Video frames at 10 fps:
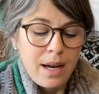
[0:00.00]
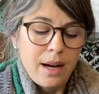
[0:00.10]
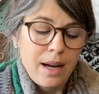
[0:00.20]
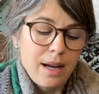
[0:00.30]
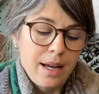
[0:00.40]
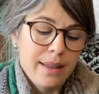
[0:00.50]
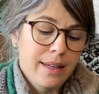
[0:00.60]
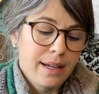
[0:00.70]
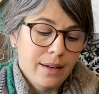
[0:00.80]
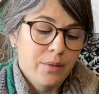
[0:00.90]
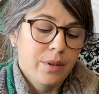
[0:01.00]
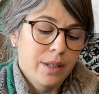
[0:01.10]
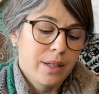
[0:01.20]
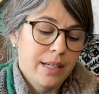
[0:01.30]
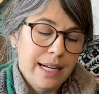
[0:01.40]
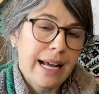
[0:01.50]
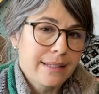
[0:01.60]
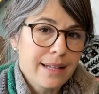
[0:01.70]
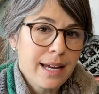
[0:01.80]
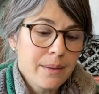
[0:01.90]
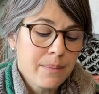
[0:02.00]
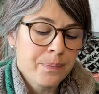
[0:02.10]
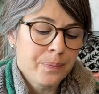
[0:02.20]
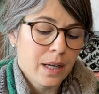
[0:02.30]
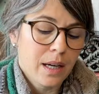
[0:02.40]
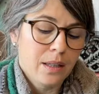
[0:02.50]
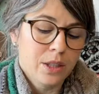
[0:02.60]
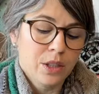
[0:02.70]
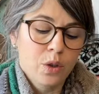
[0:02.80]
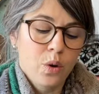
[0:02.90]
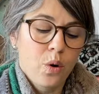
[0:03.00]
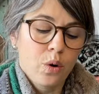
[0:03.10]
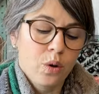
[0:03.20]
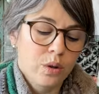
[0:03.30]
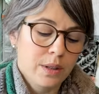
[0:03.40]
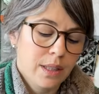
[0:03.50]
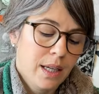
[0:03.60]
Uh, I think I would next time uh, just to hold